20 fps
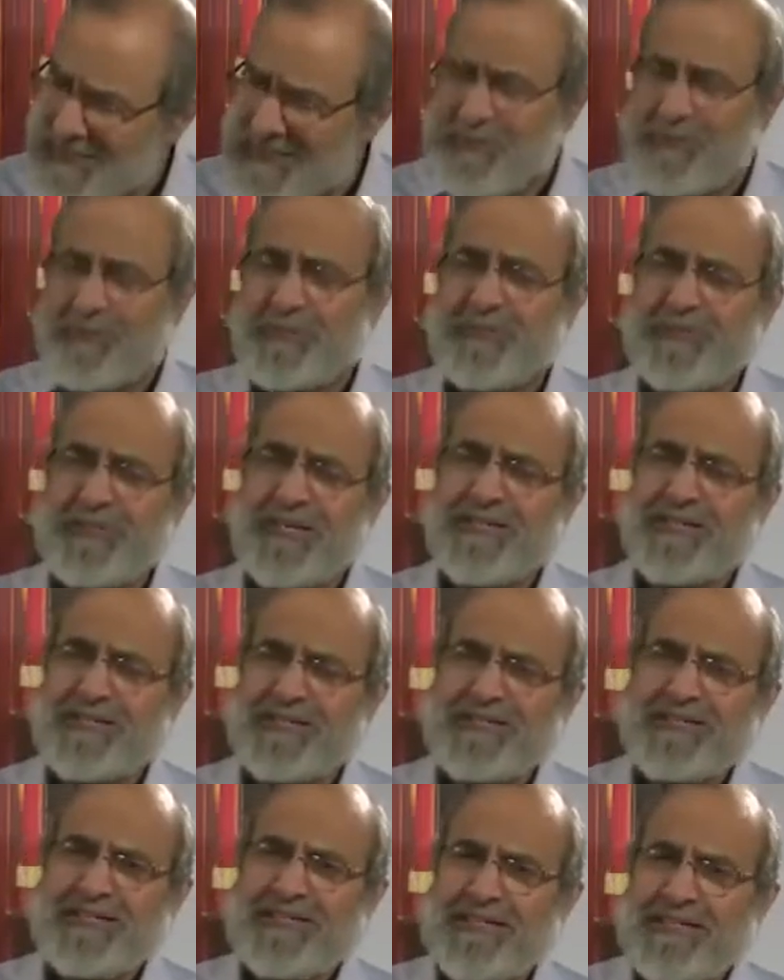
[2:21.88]
the case of
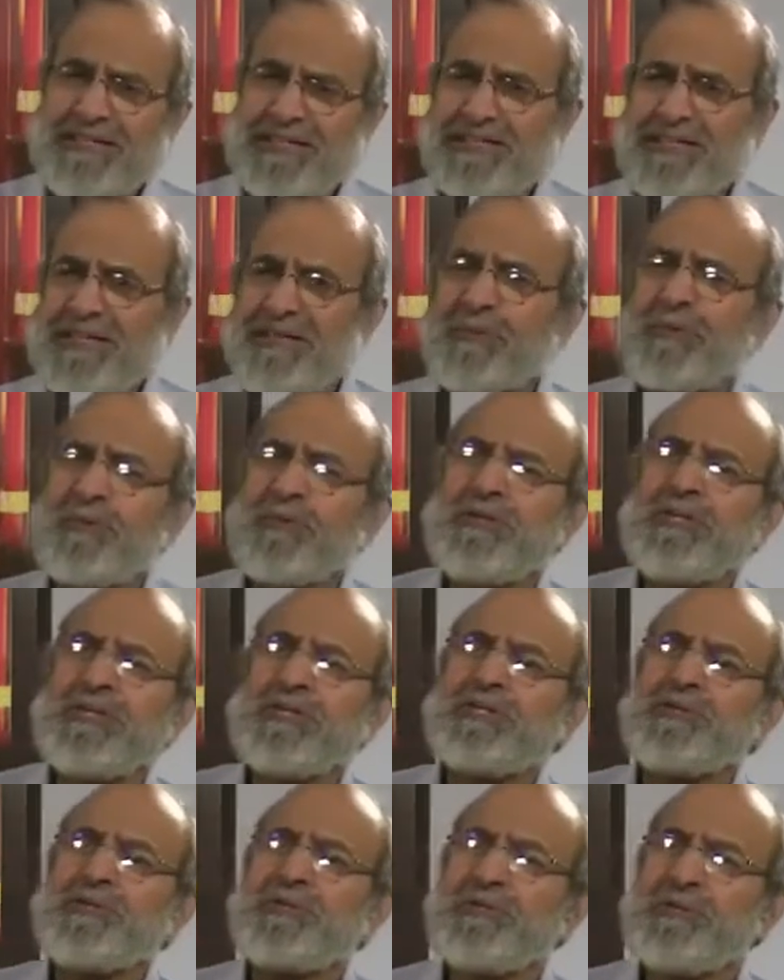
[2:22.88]
Jar, there are
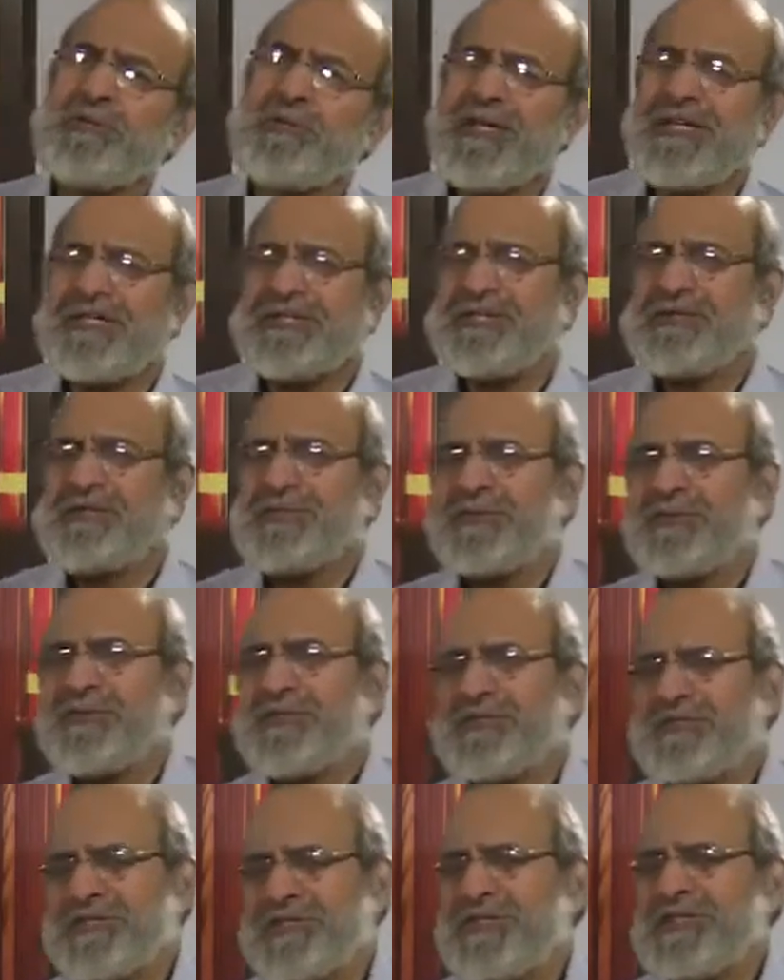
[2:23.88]
only two cases to
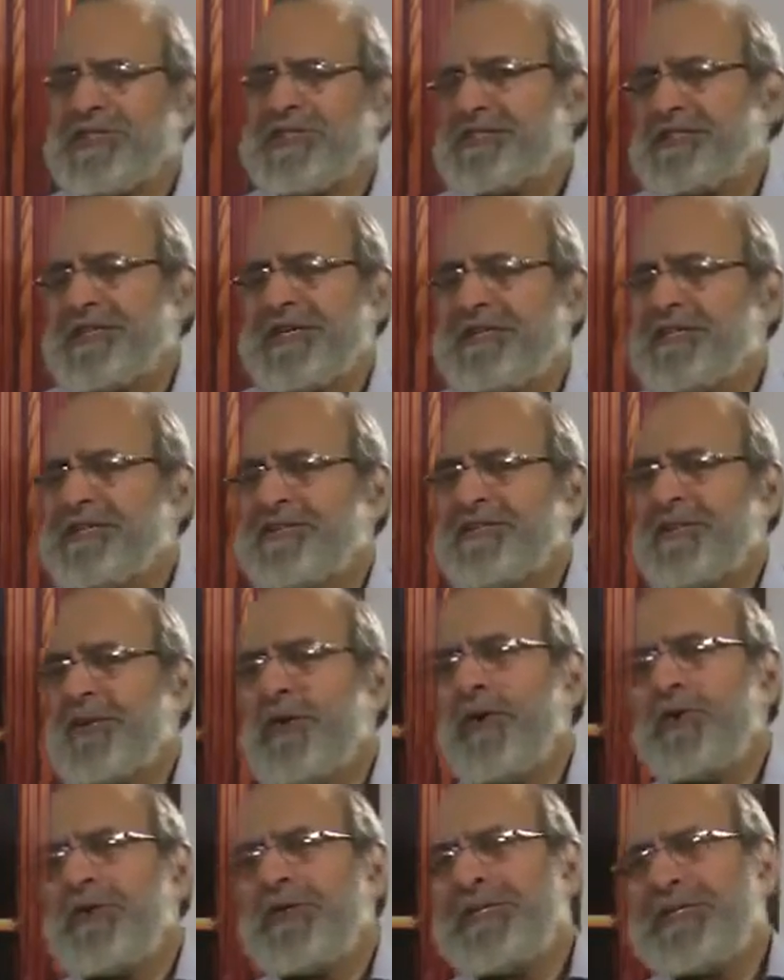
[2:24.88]
be discussed, and there's a
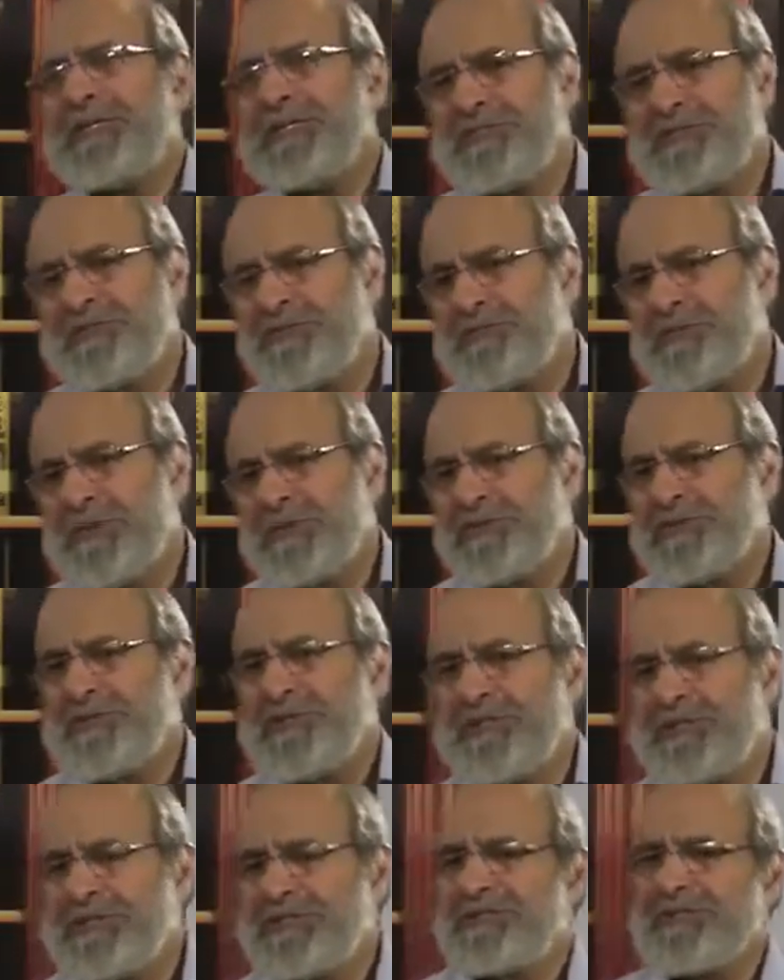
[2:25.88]
long list of
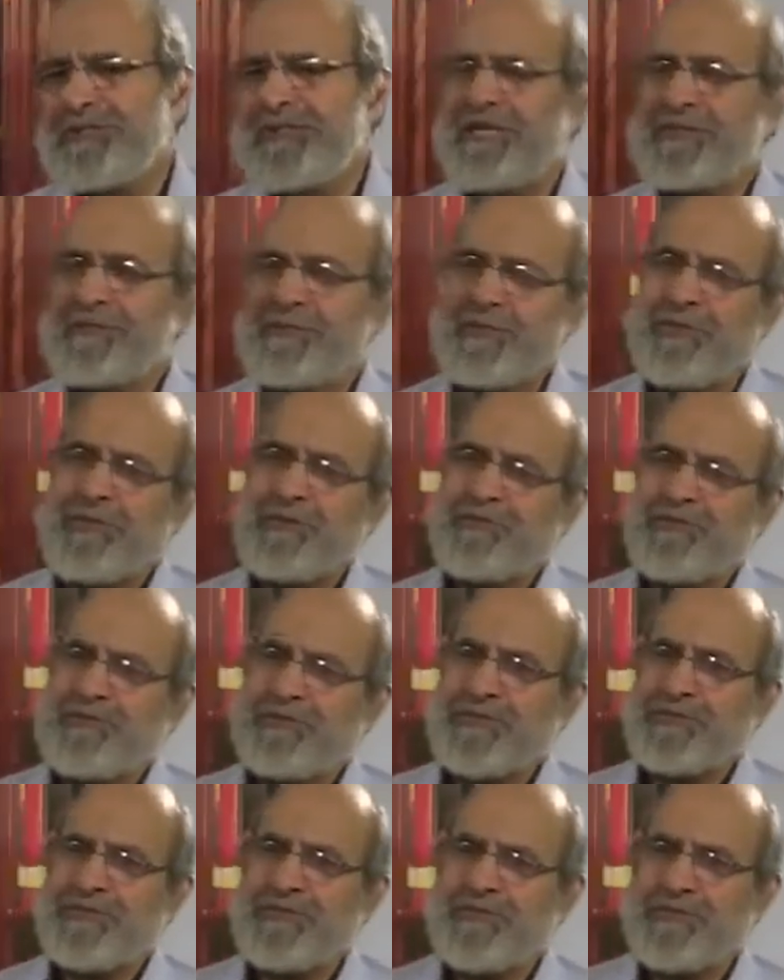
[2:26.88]
possibilities in the case of
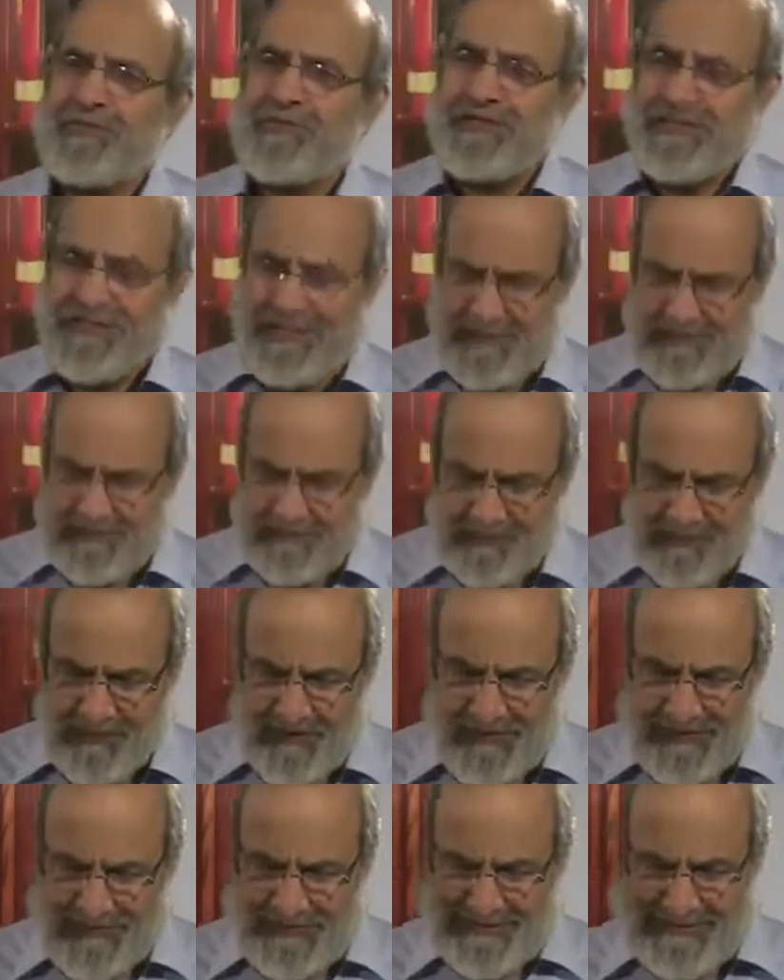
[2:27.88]
Nasab,
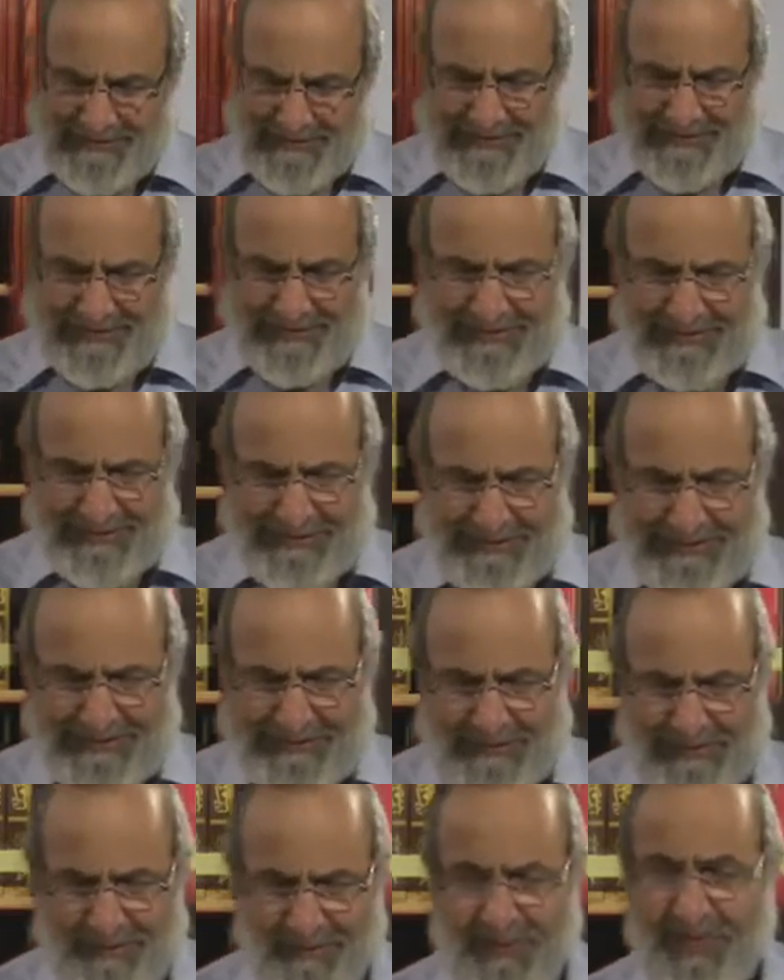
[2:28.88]
the
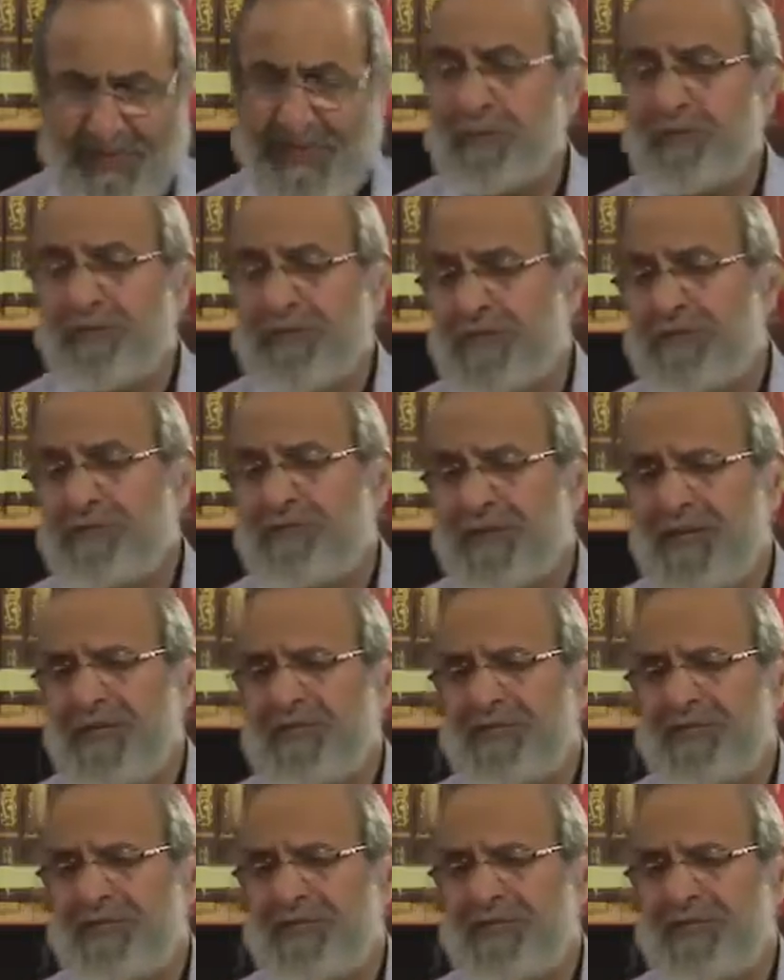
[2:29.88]
accusative